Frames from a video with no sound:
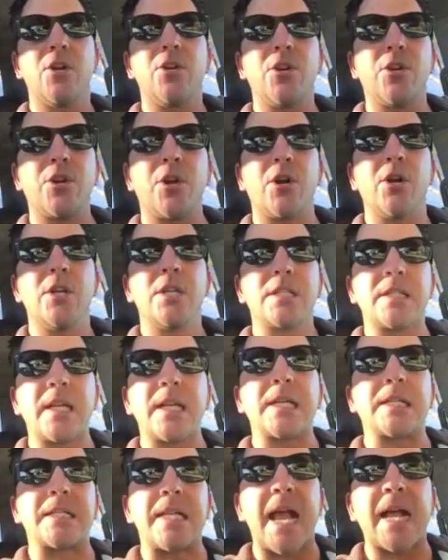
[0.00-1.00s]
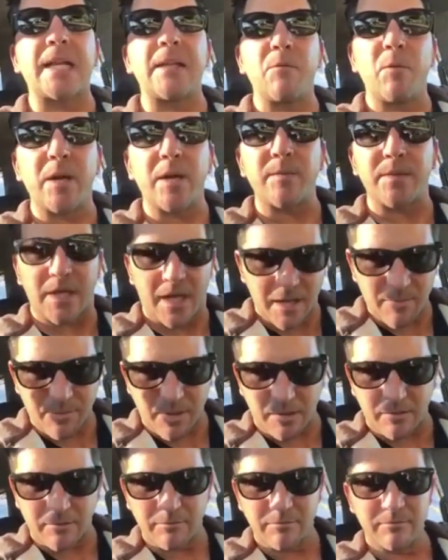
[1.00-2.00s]
no, say exactly what I'm
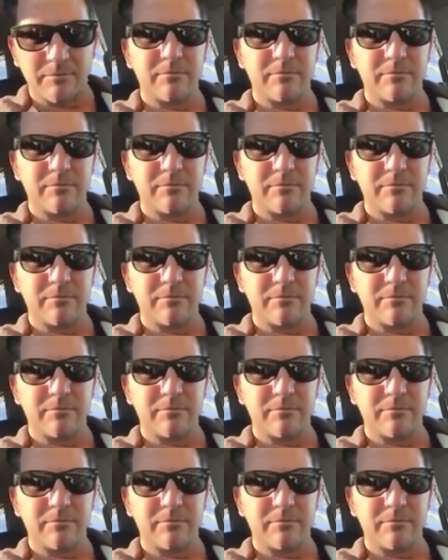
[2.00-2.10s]
typing.